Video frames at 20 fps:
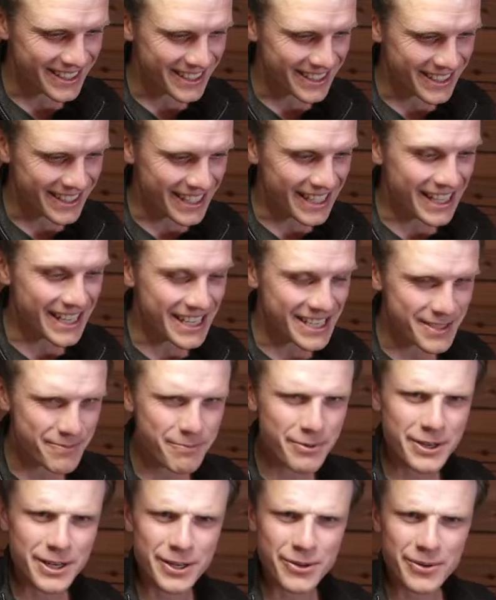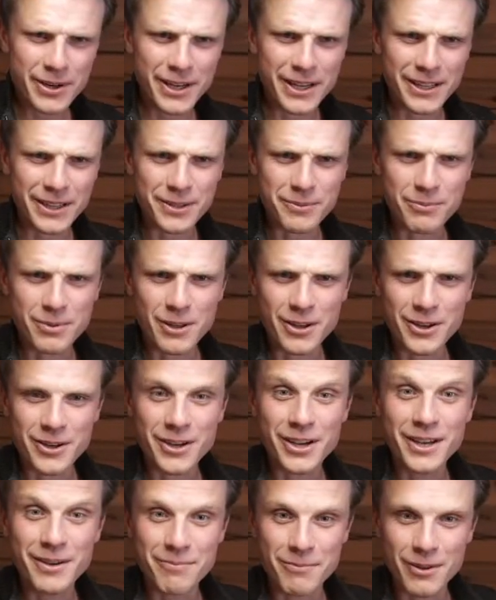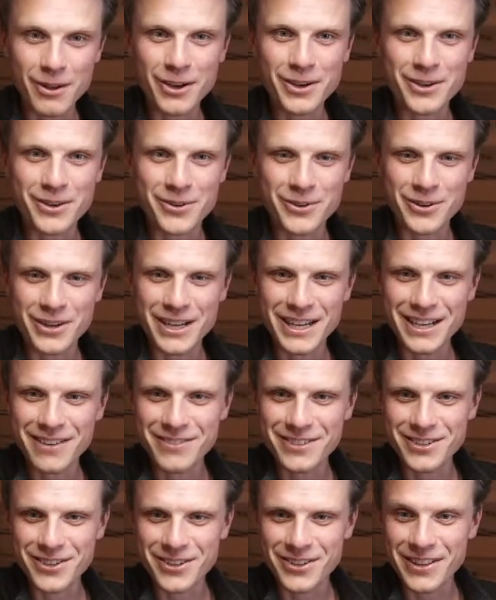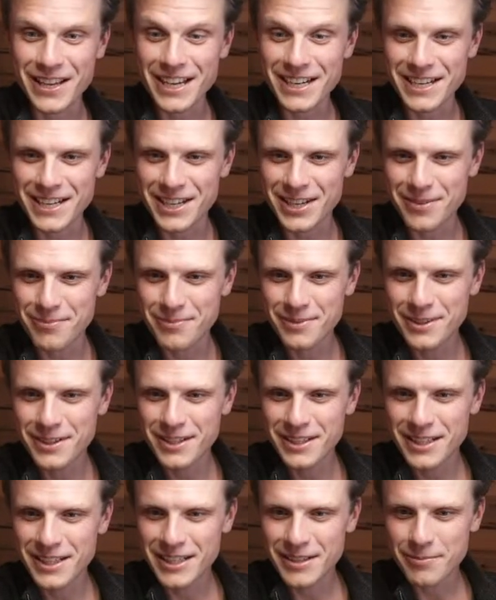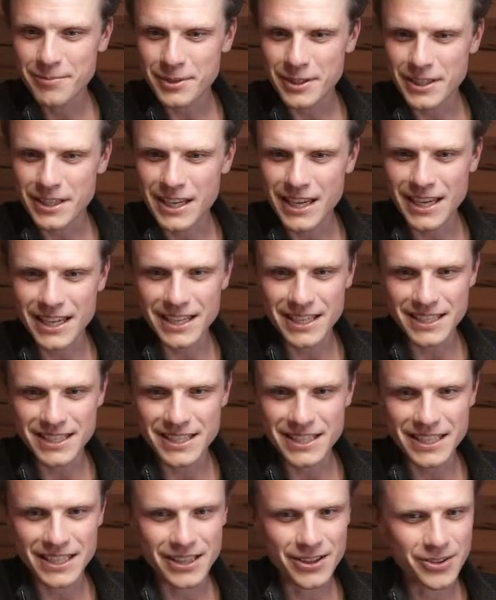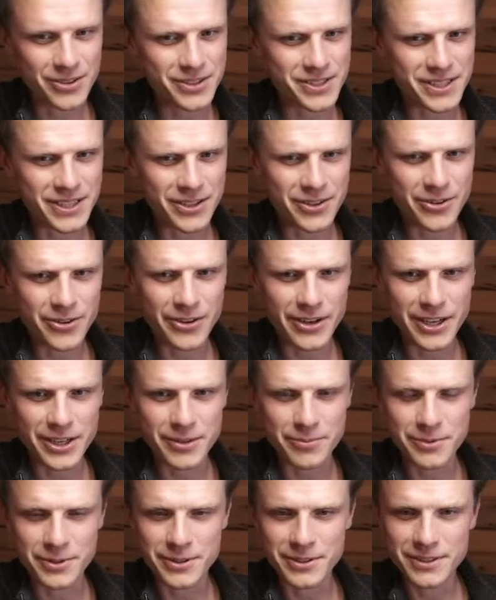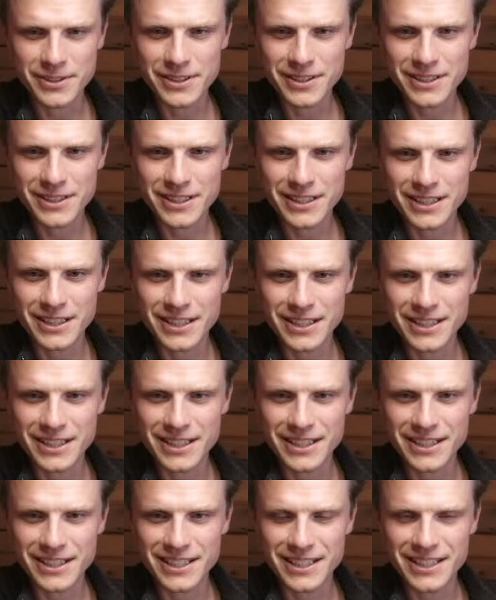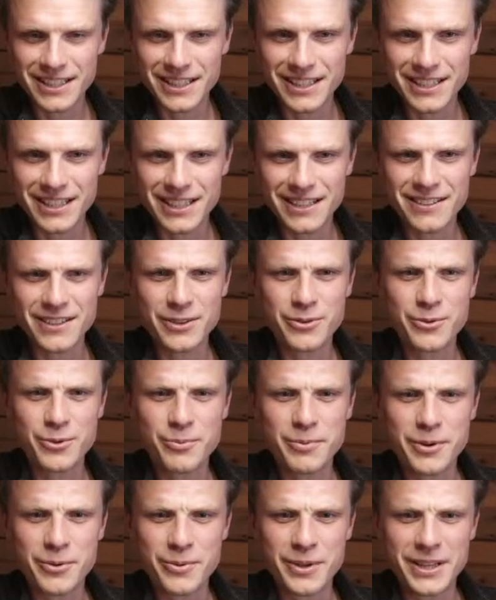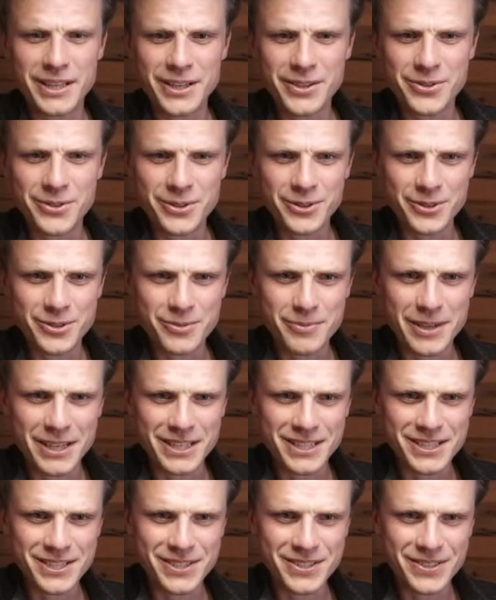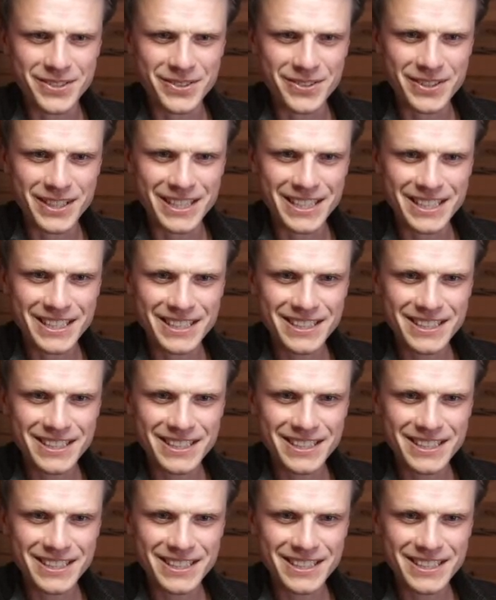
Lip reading: It is pretty wild. The blood Aurora. I haven't heard that name. But yeah, it looks incredible, and I think it would be really cool to manage to do that.